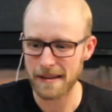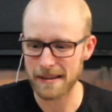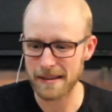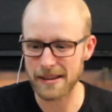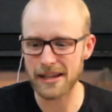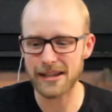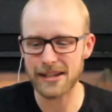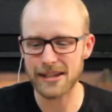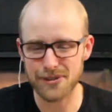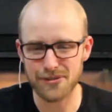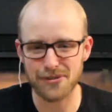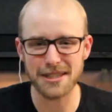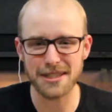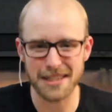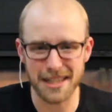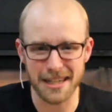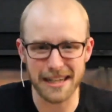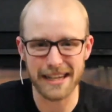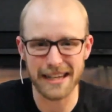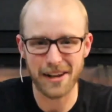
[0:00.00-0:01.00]
then his
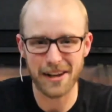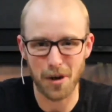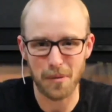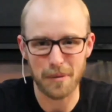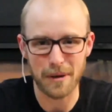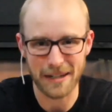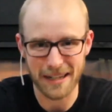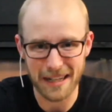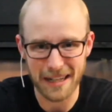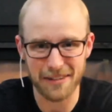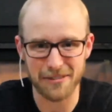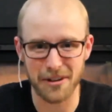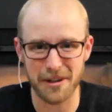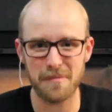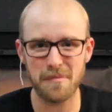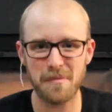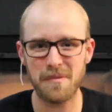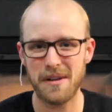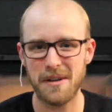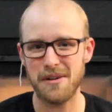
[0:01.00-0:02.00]
friend's going to get up and give
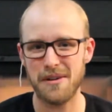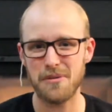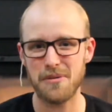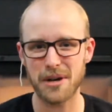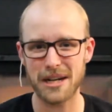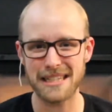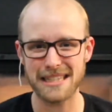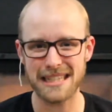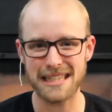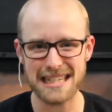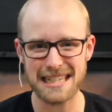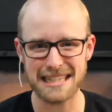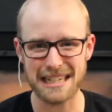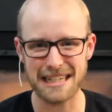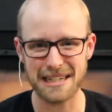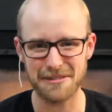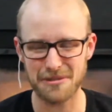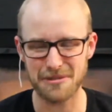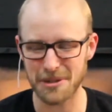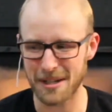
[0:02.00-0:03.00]
him what he's
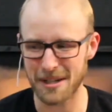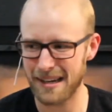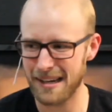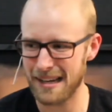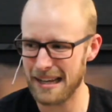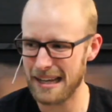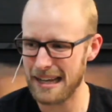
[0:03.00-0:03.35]
asking for.